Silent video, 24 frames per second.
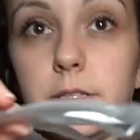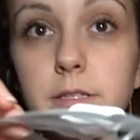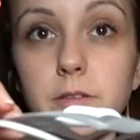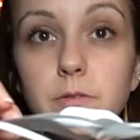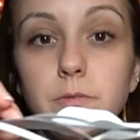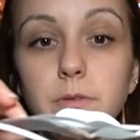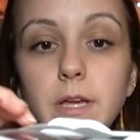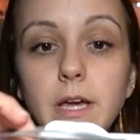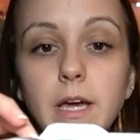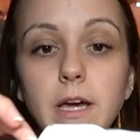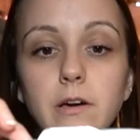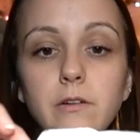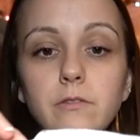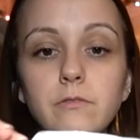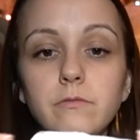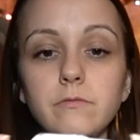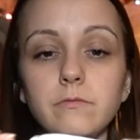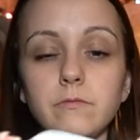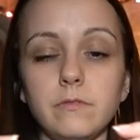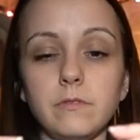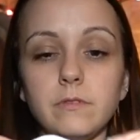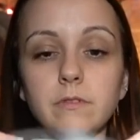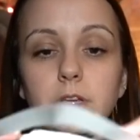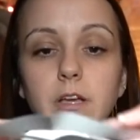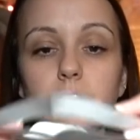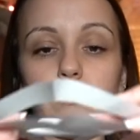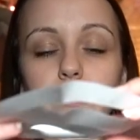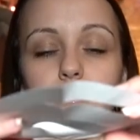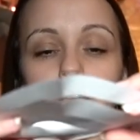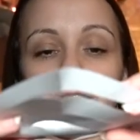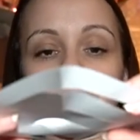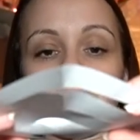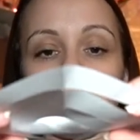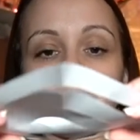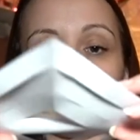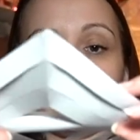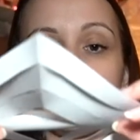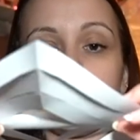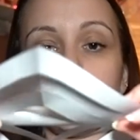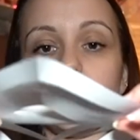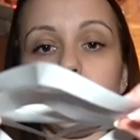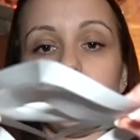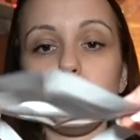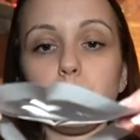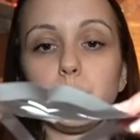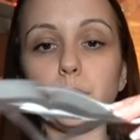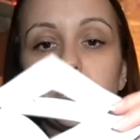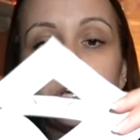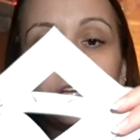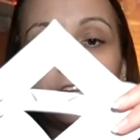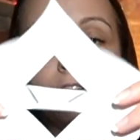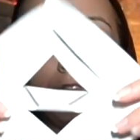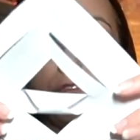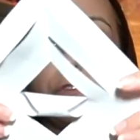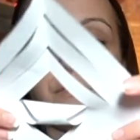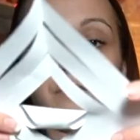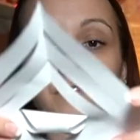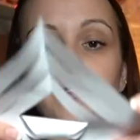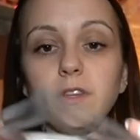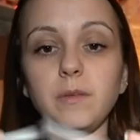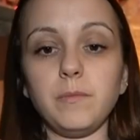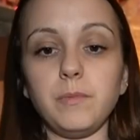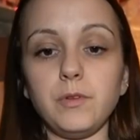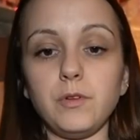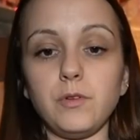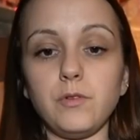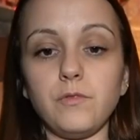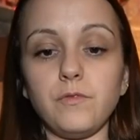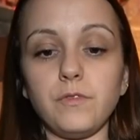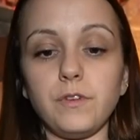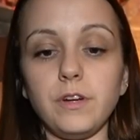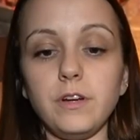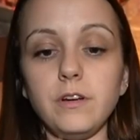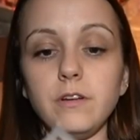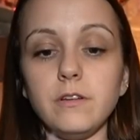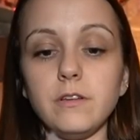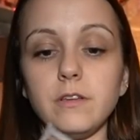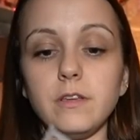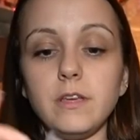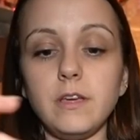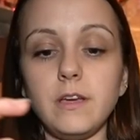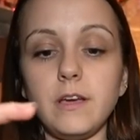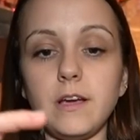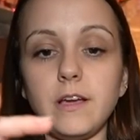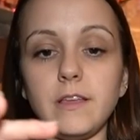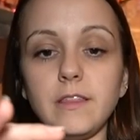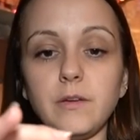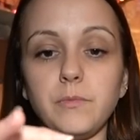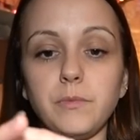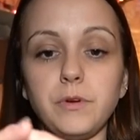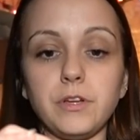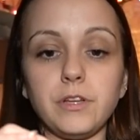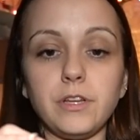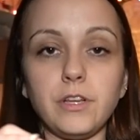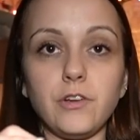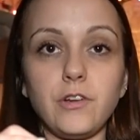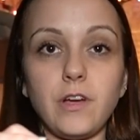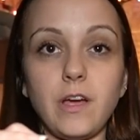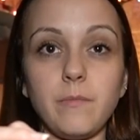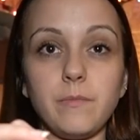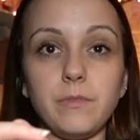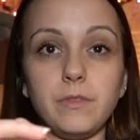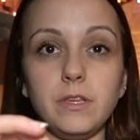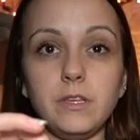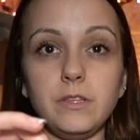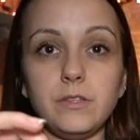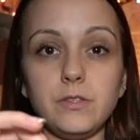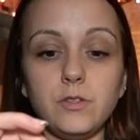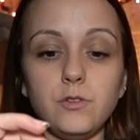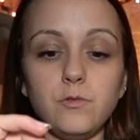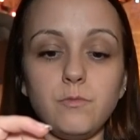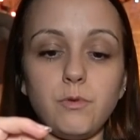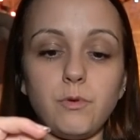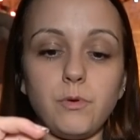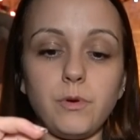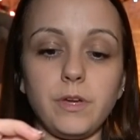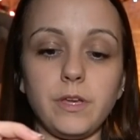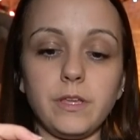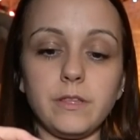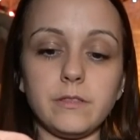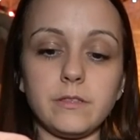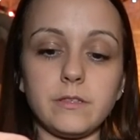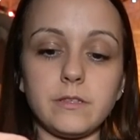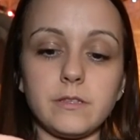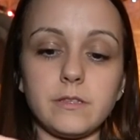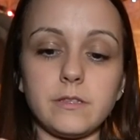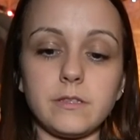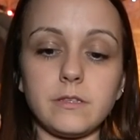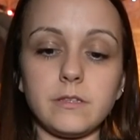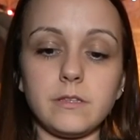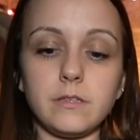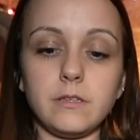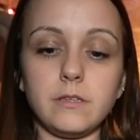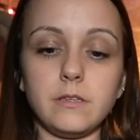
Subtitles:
So now, how that's on top, we're gonna flip it over, and then we're gonna grab these 2 points,